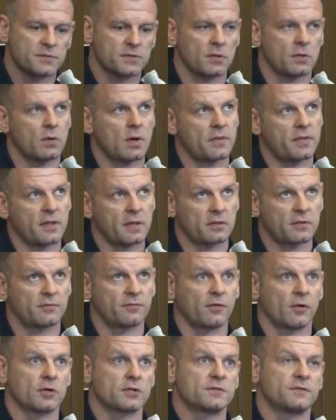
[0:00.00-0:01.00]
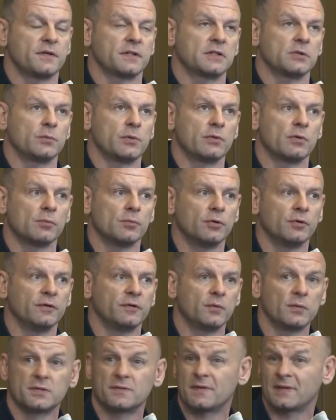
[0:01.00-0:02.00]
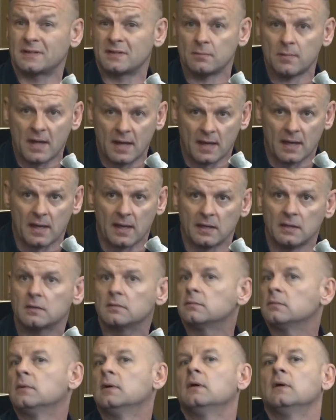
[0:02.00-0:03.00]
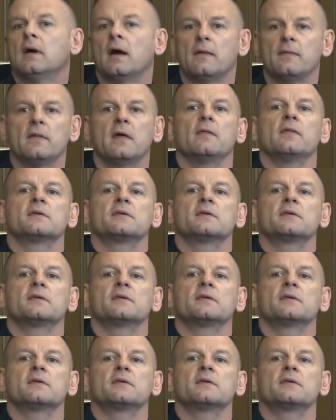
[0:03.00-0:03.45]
So I think the first victim we removed was victim A, and okay.